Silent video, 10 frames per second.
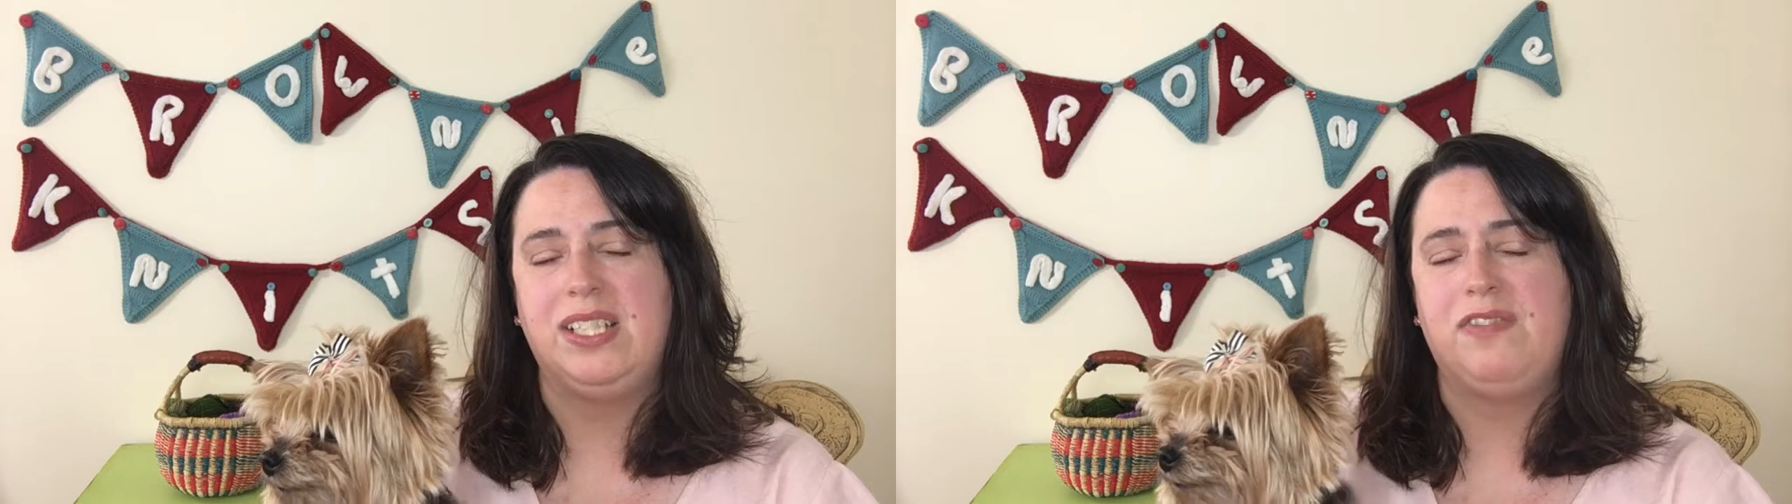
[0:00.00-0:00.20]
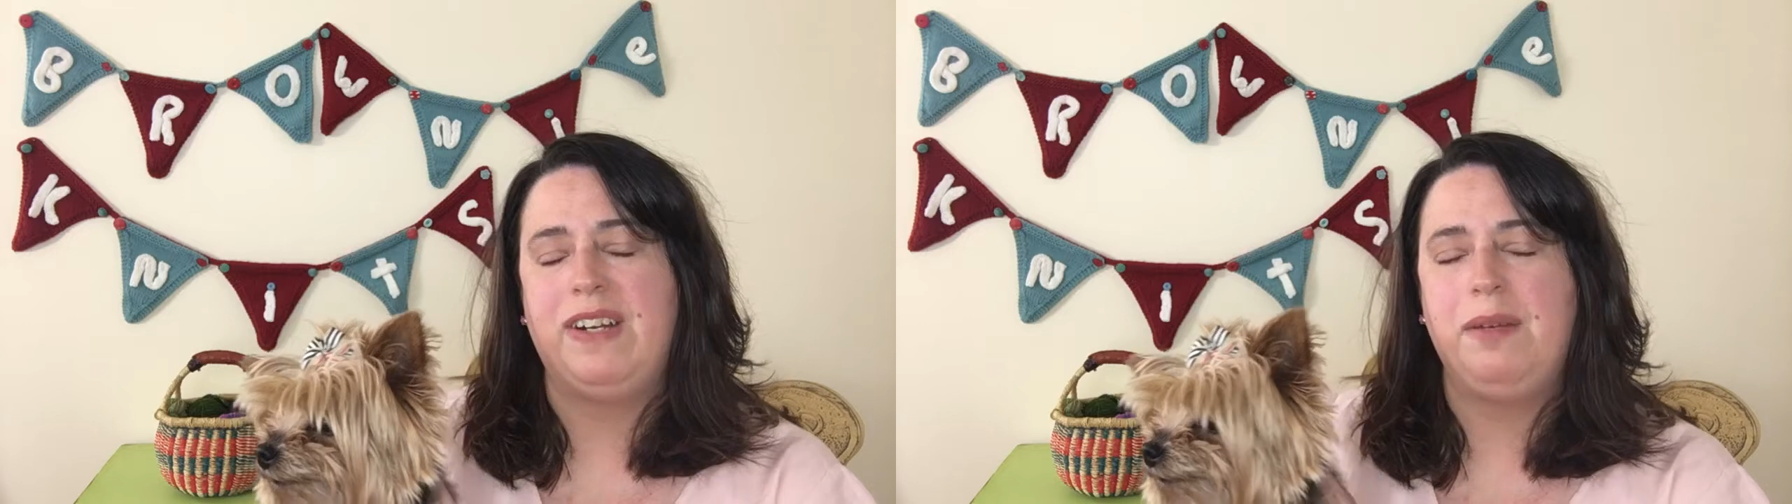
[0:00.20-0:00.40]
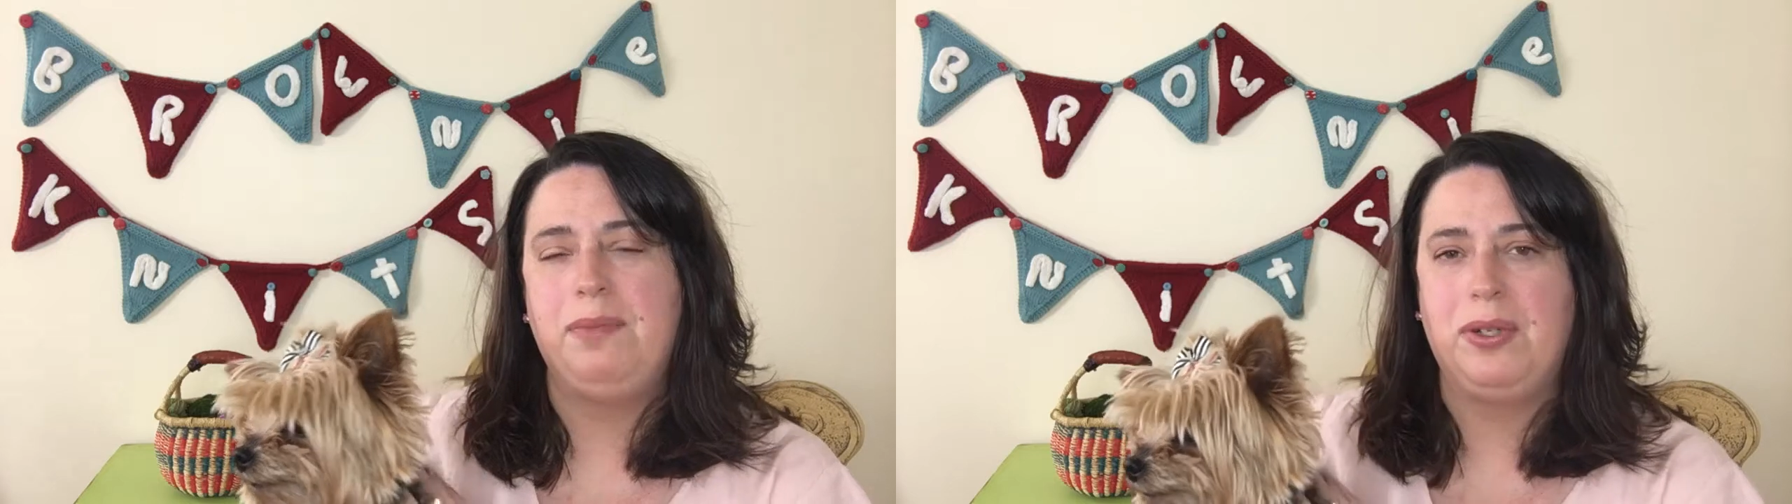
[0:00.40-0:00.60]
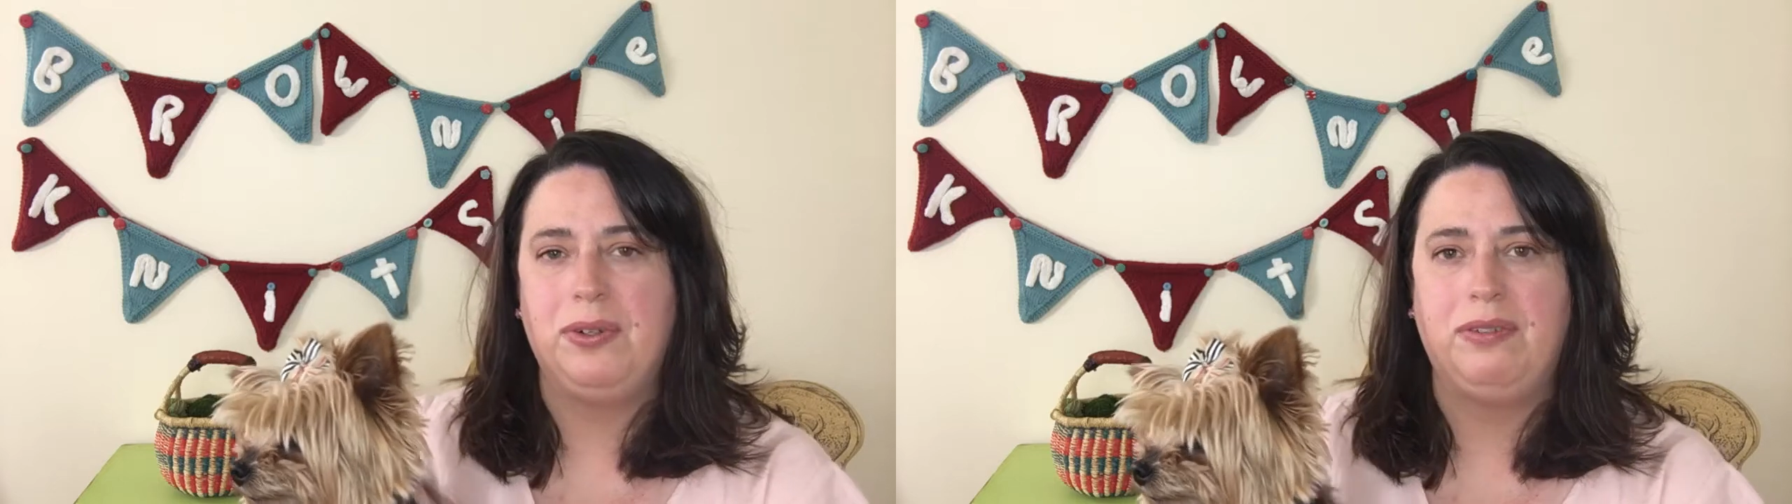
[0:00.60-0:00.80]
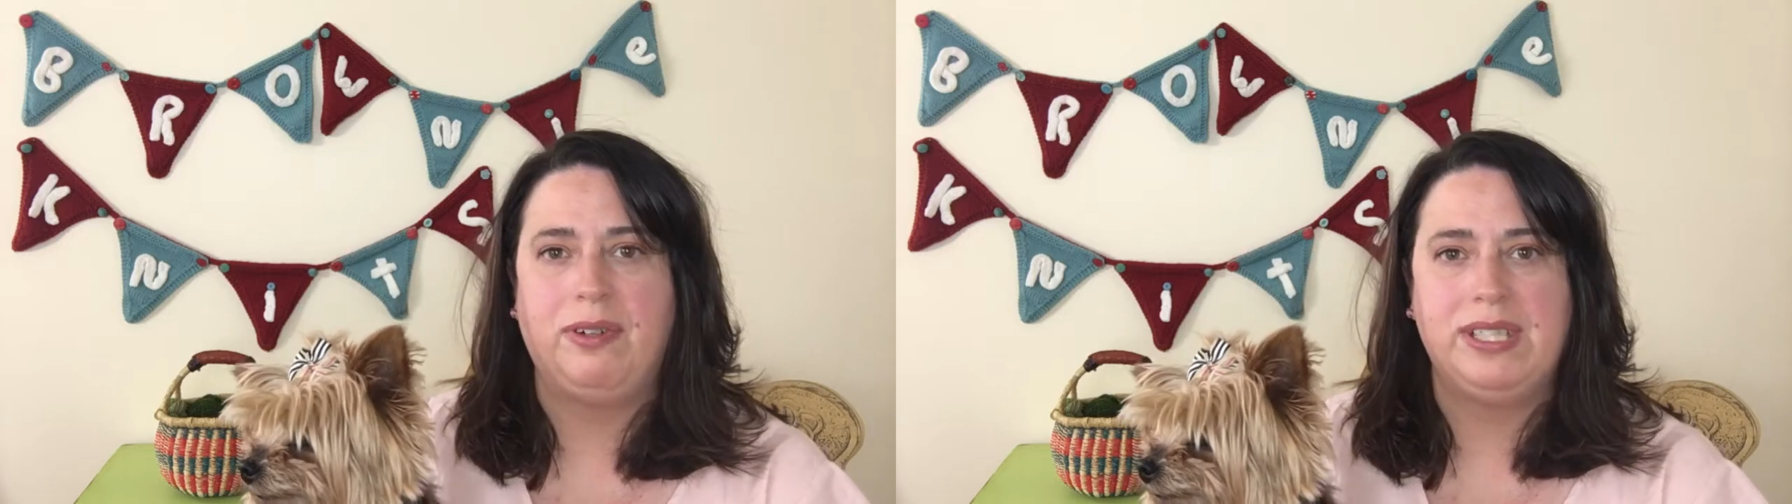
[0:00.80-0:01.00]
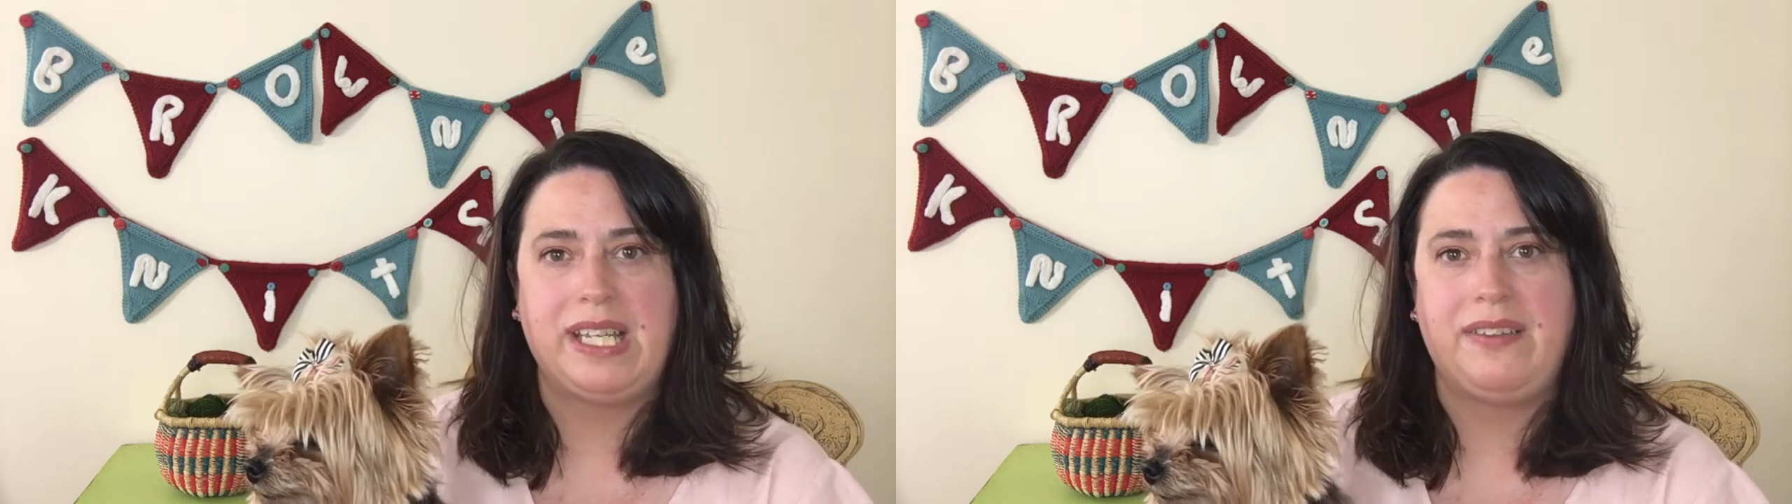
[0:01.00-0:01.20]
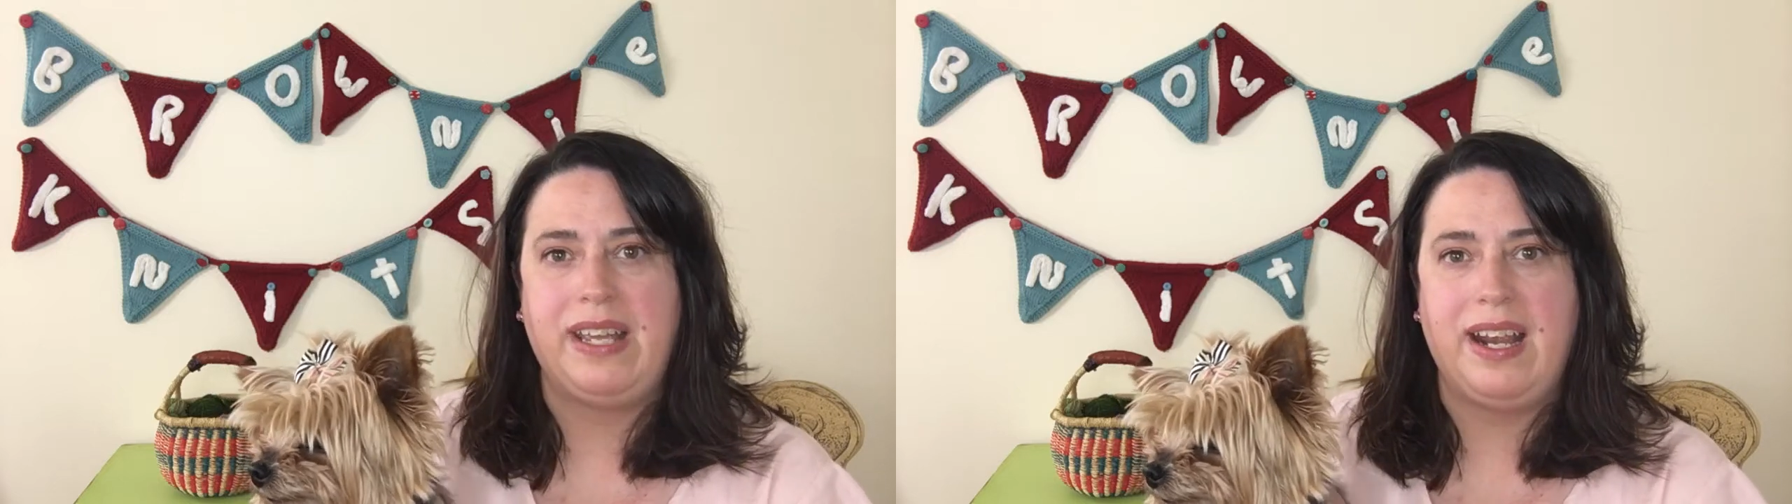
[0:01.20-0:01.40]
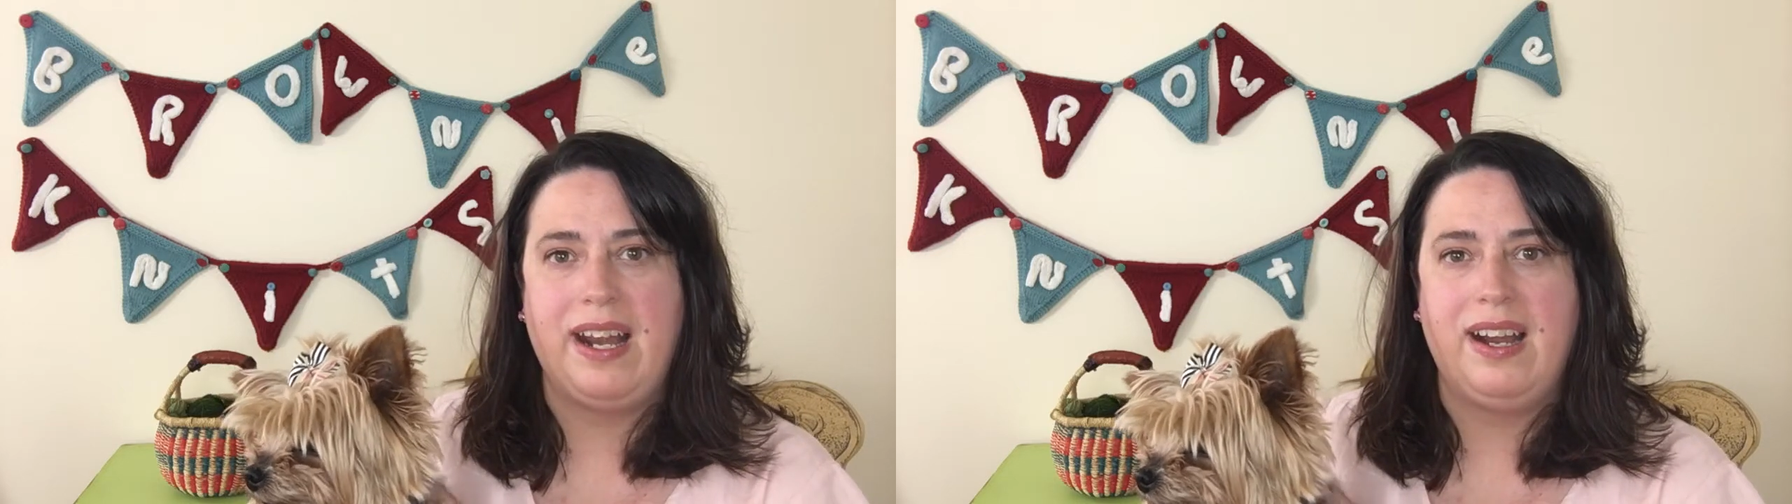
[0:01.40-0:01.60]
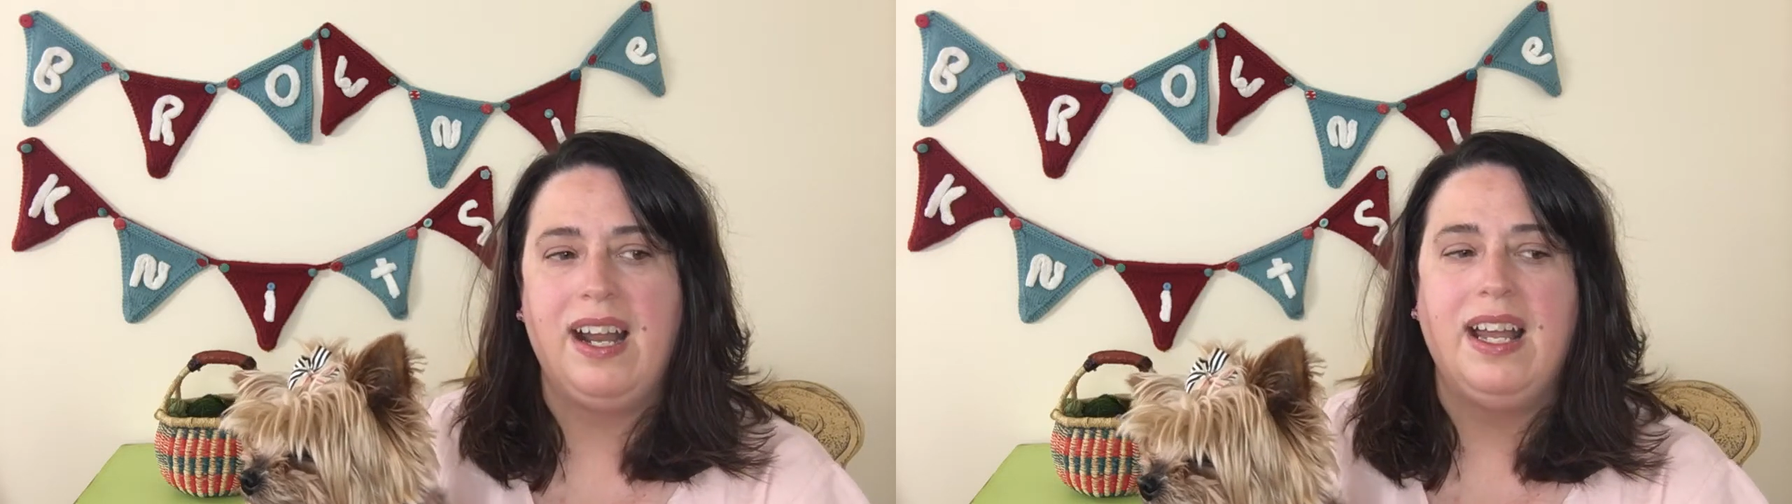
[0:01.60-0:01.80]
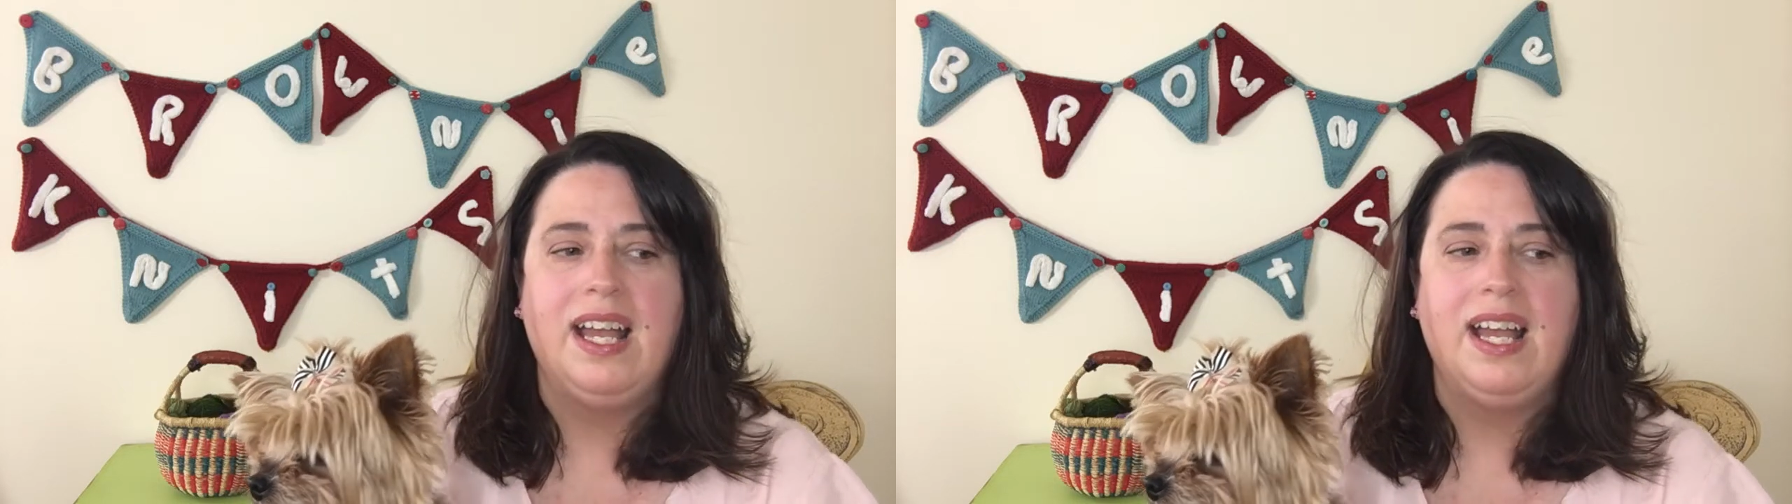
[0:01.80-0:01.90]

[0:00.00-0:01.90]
It's very beautiful down there.